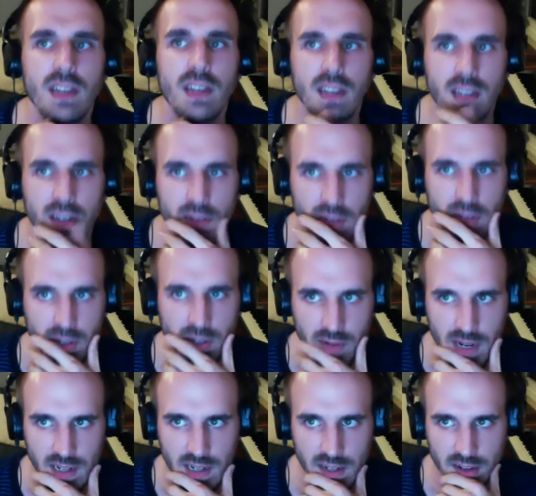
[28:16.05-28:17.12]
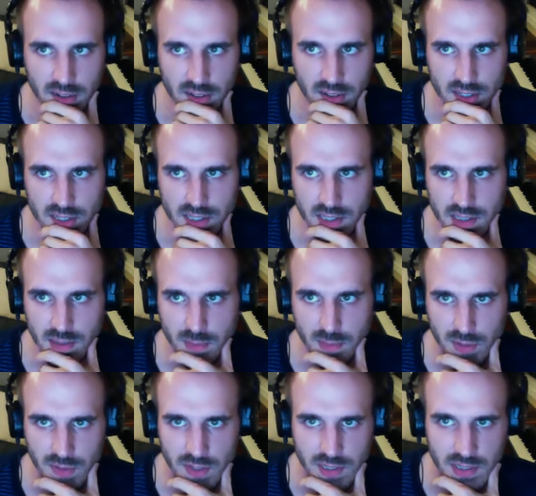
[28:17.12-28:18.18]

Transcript: you know, ingrained not only just in the movies